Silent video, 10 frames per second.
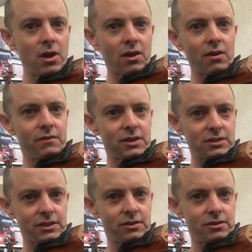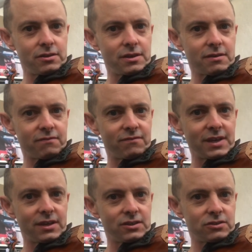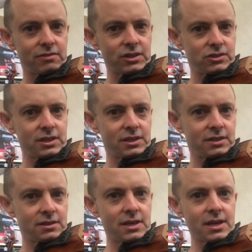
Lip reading: Obviously, the finger stretching and